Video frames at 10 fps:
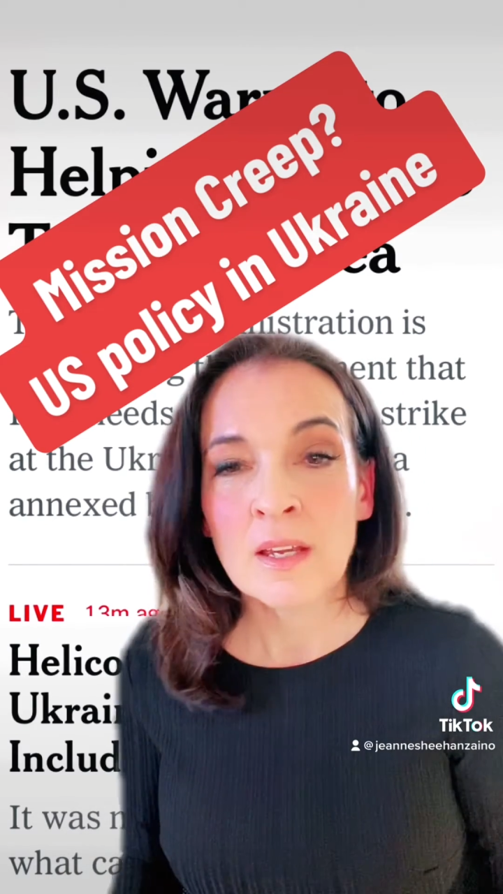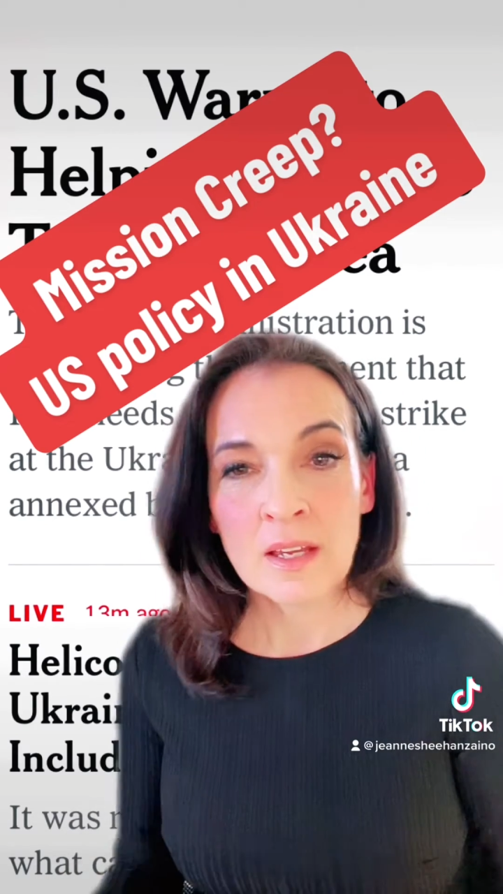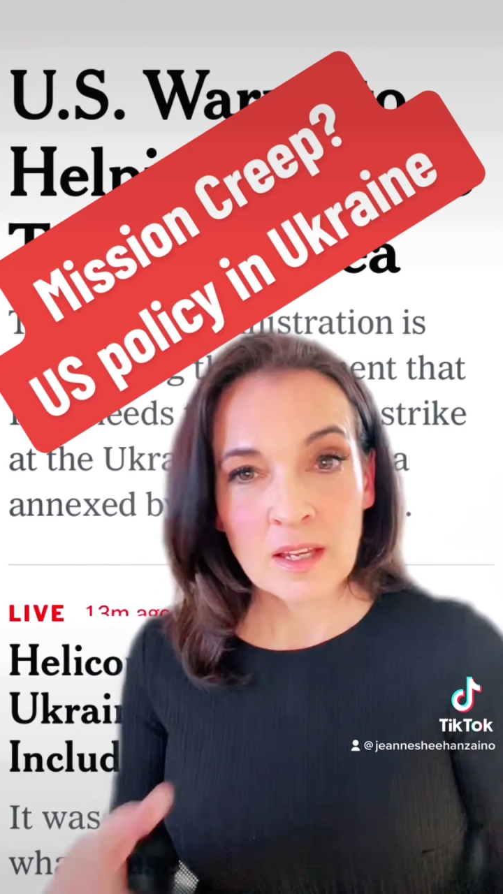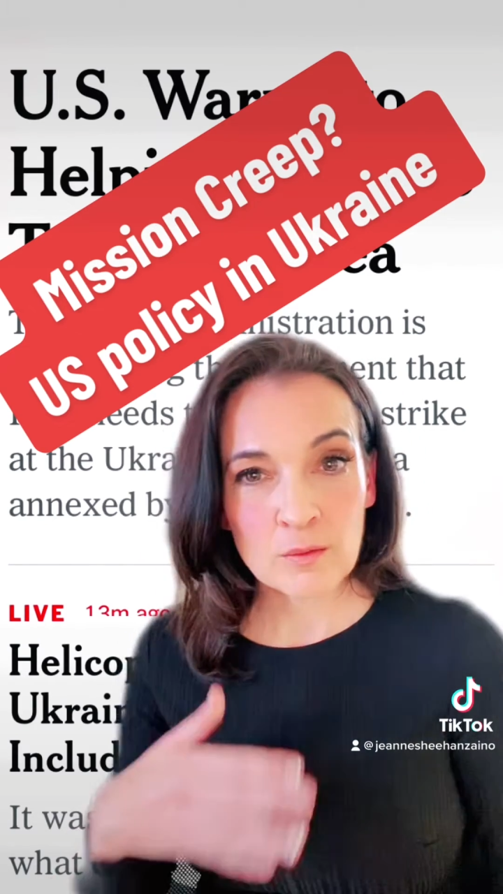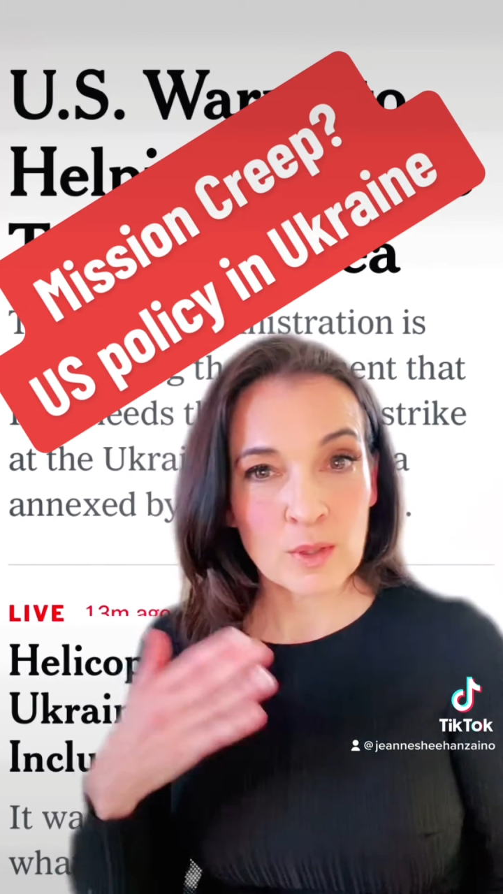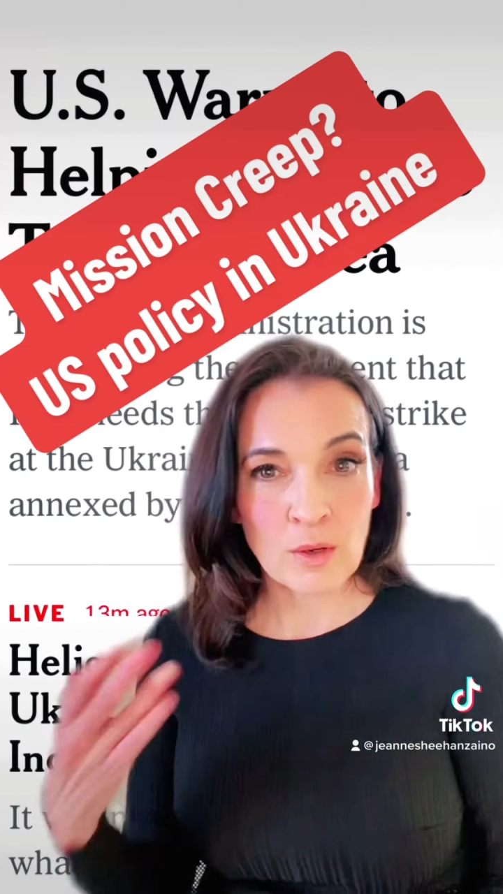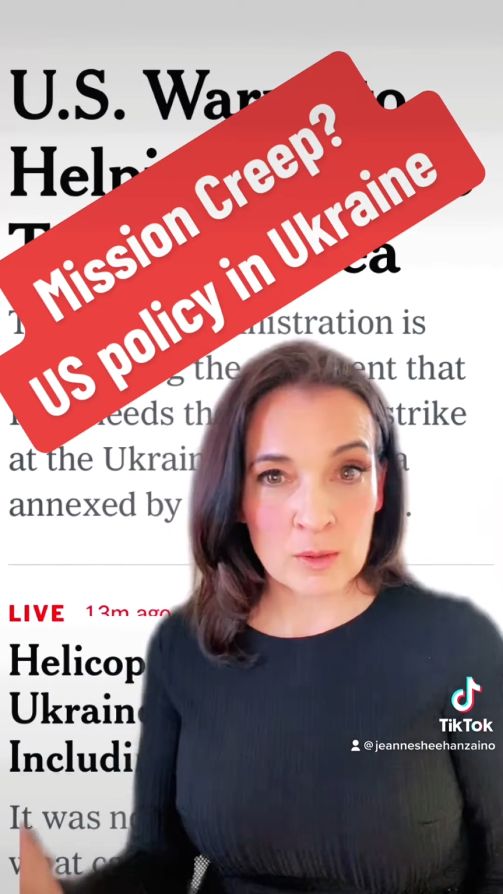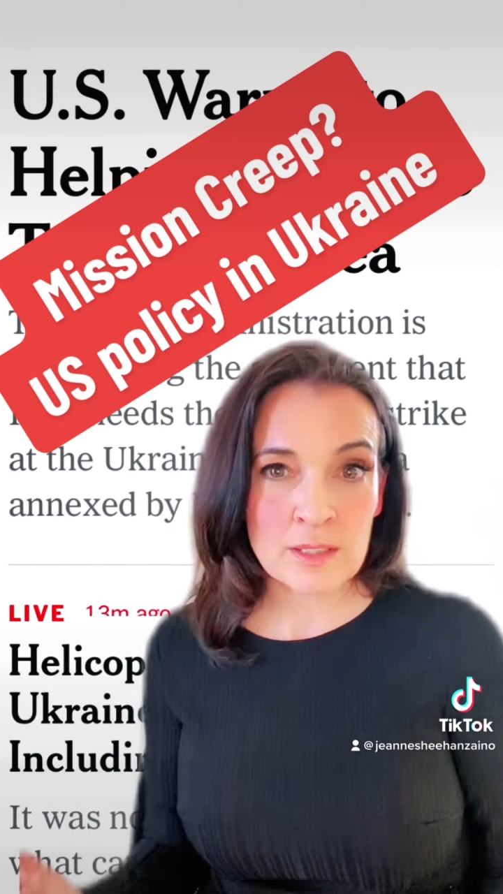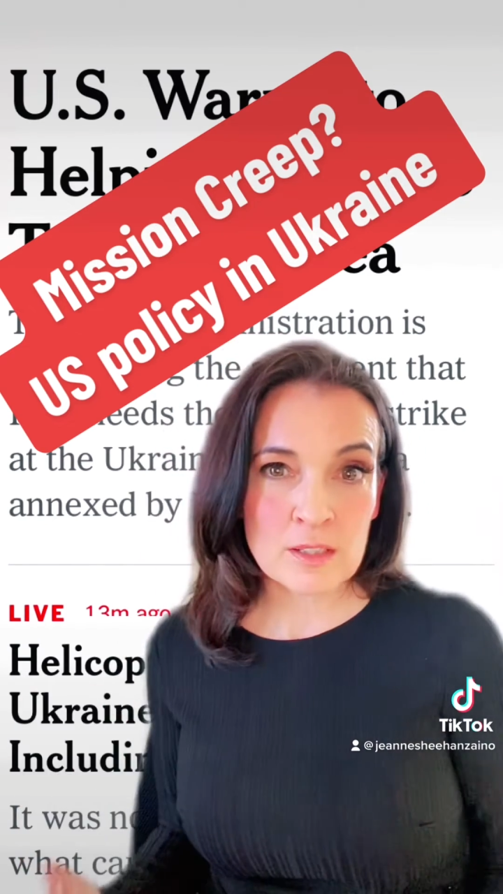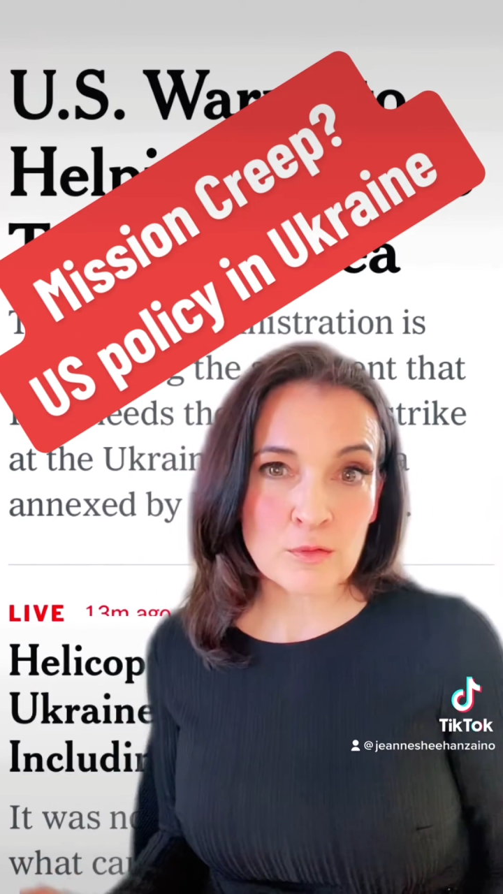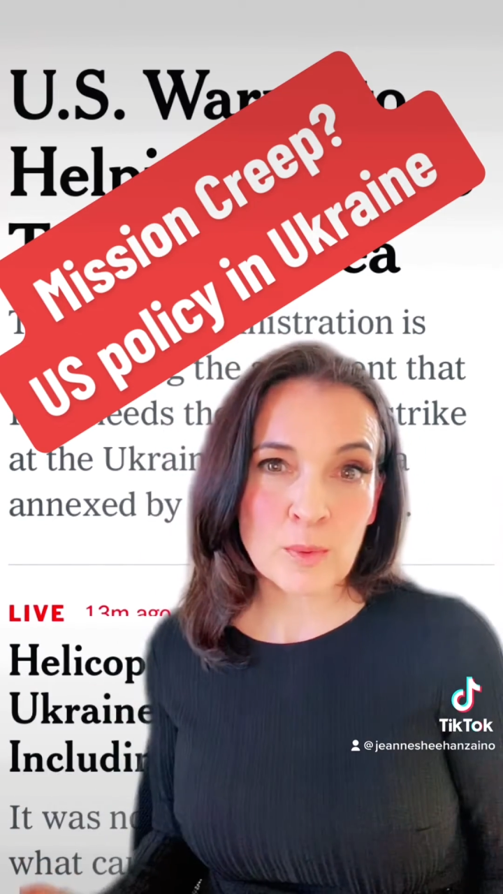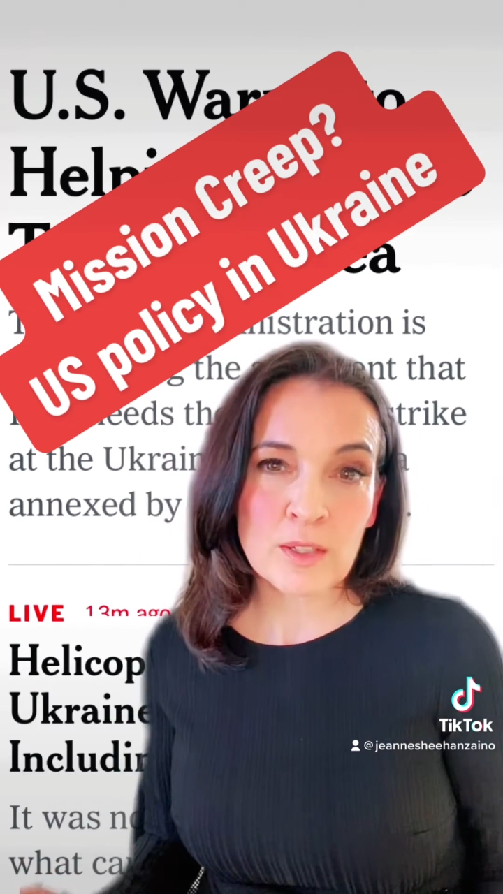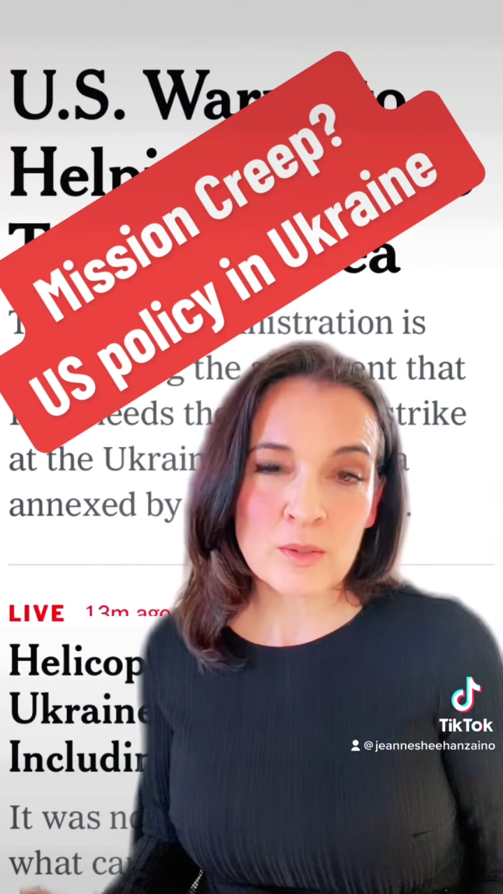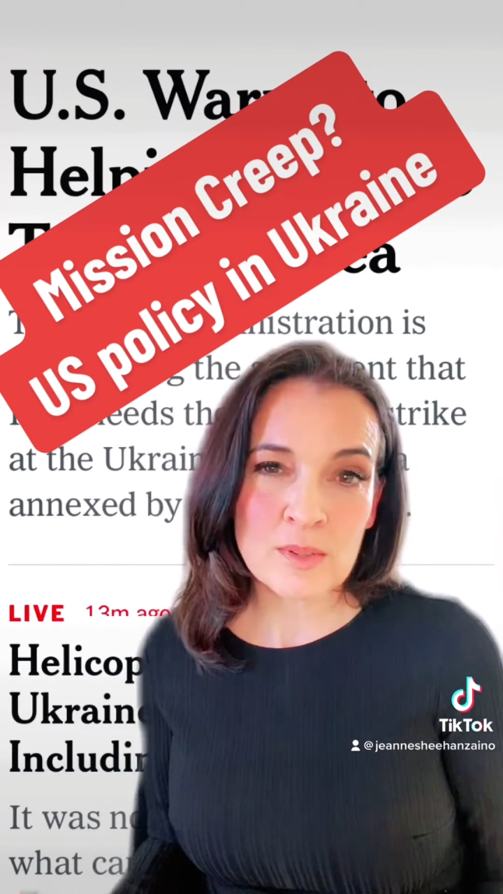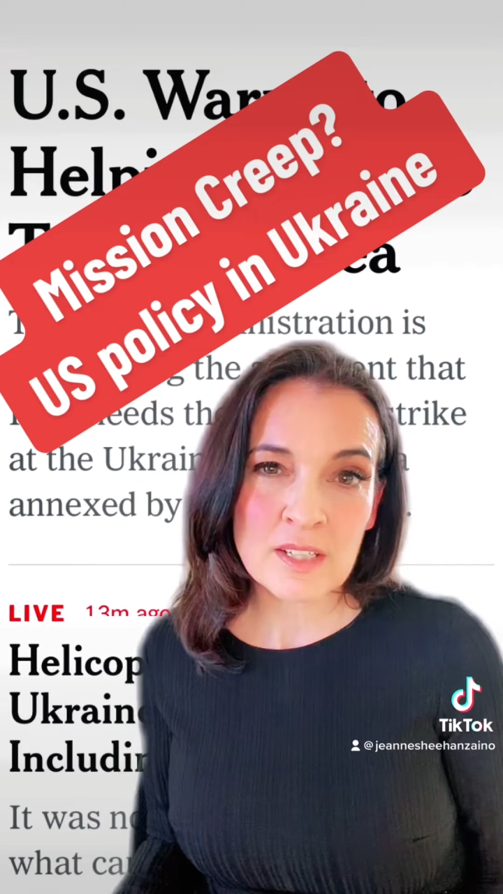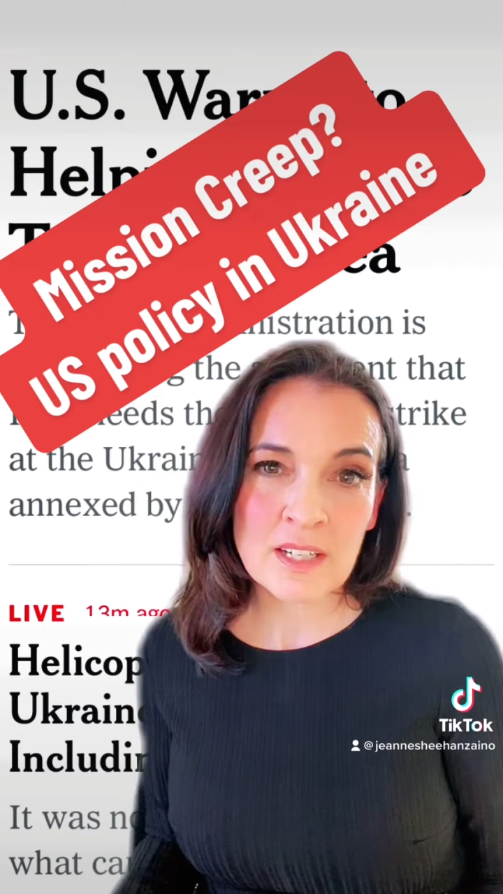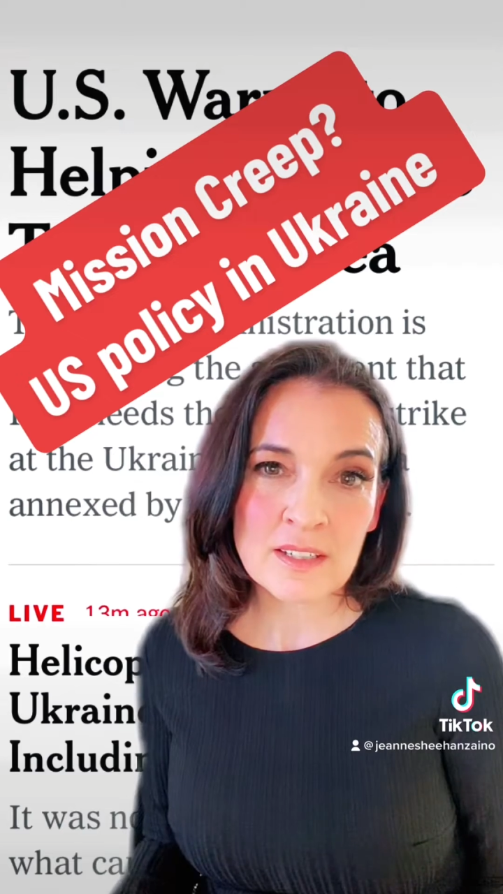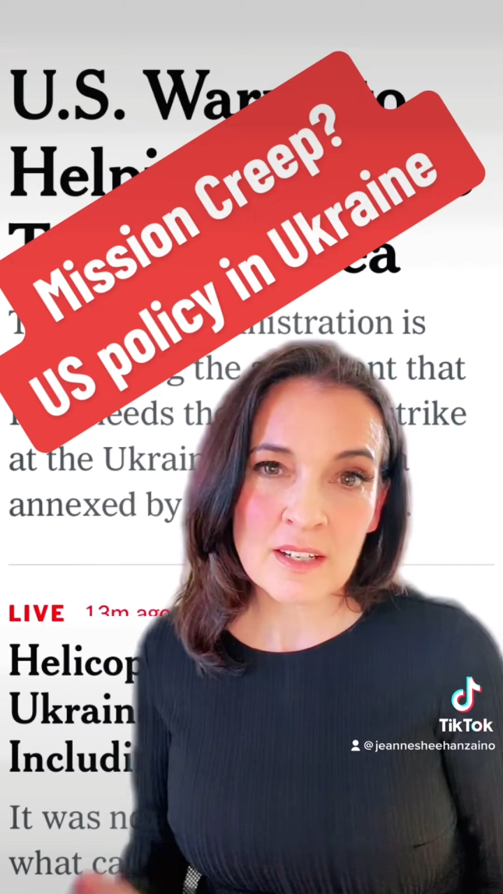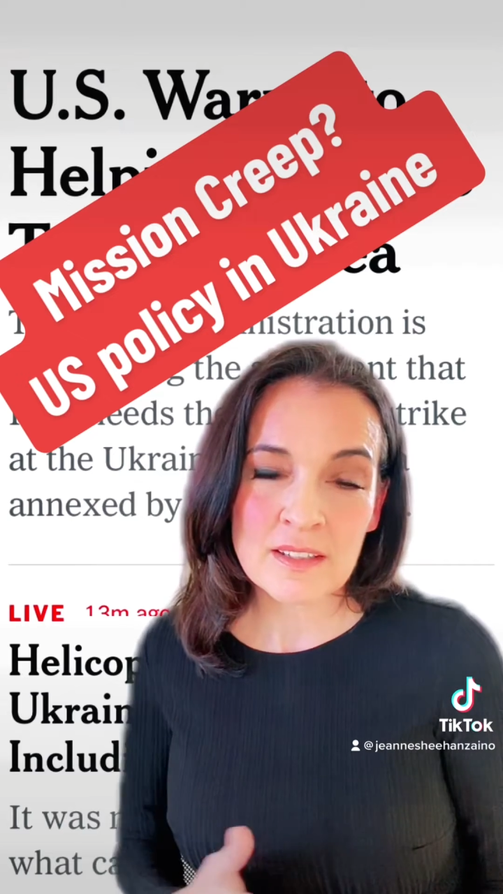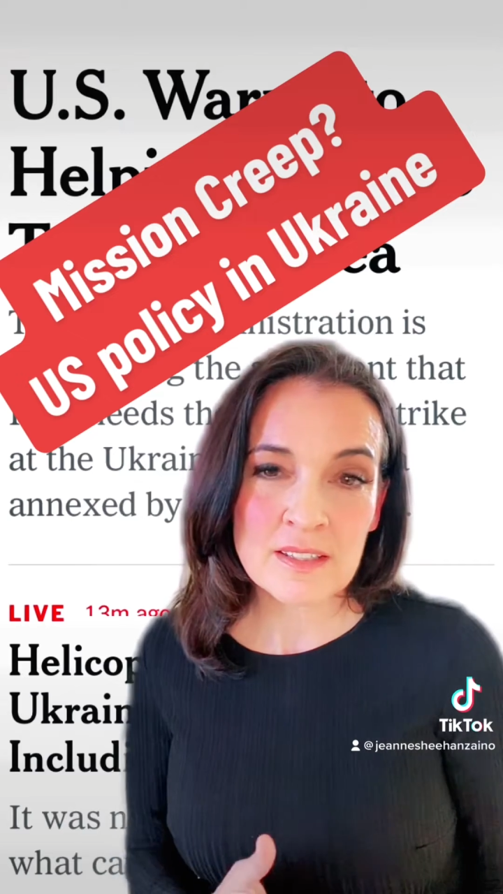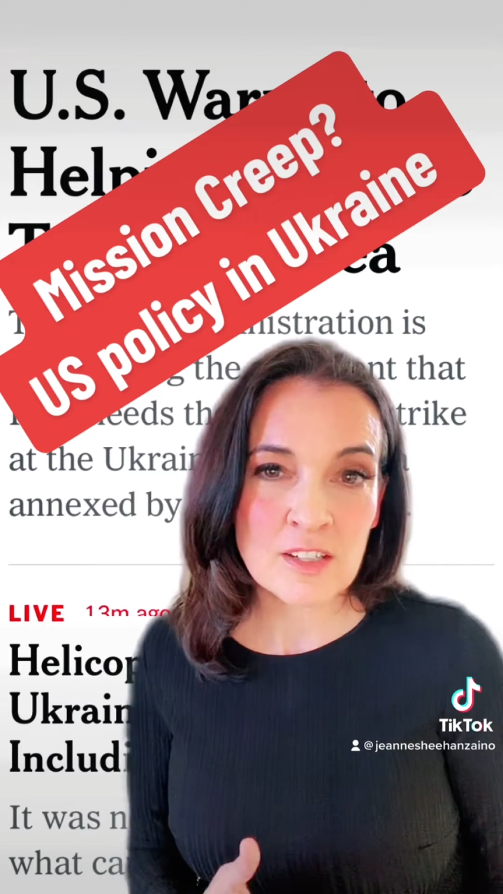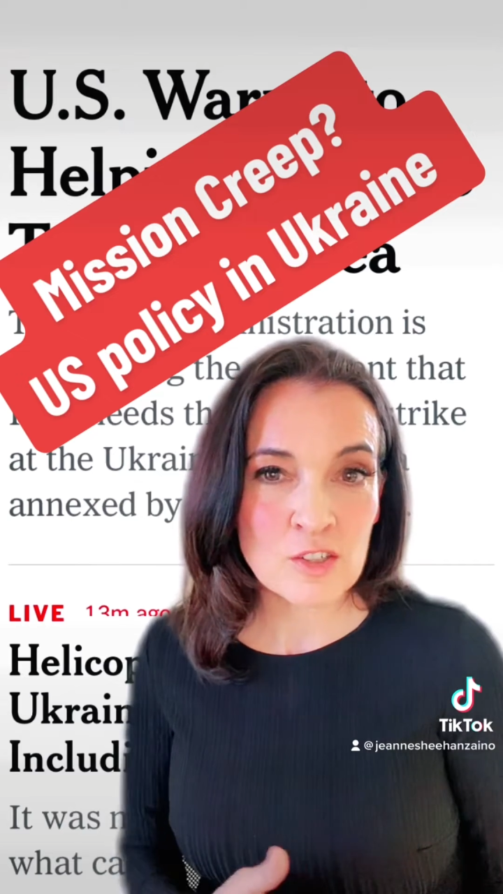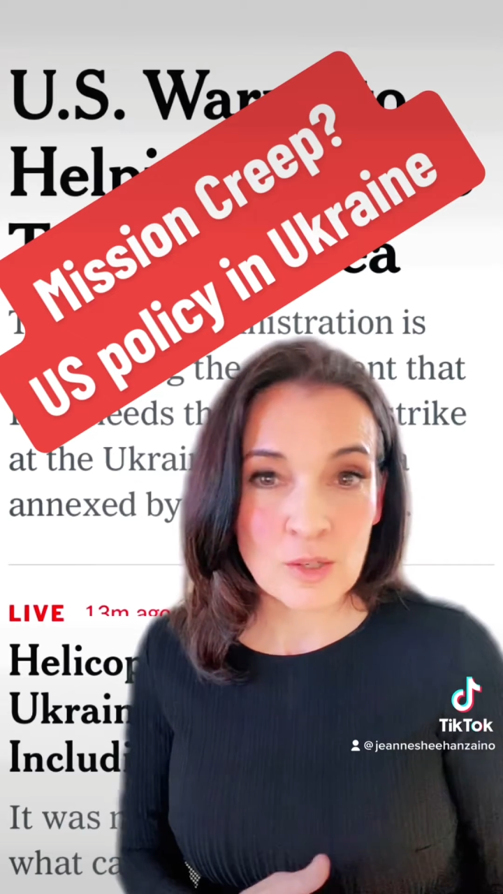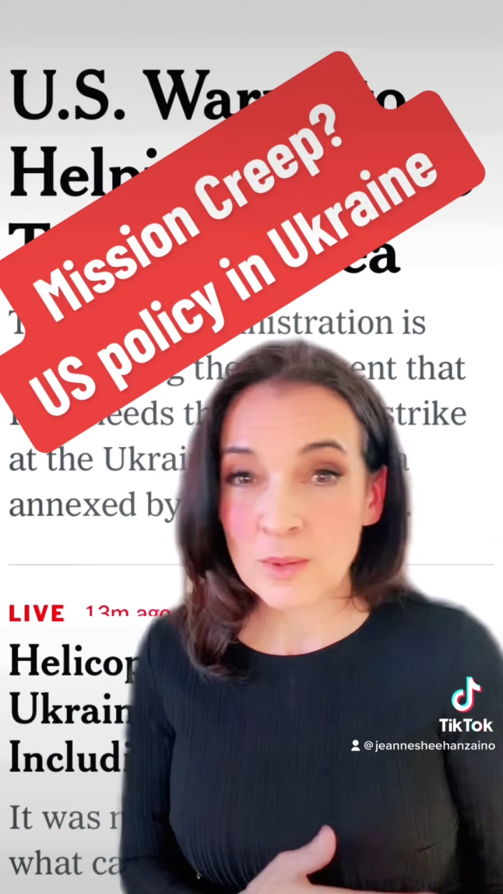And regardless of where you stand on this issue,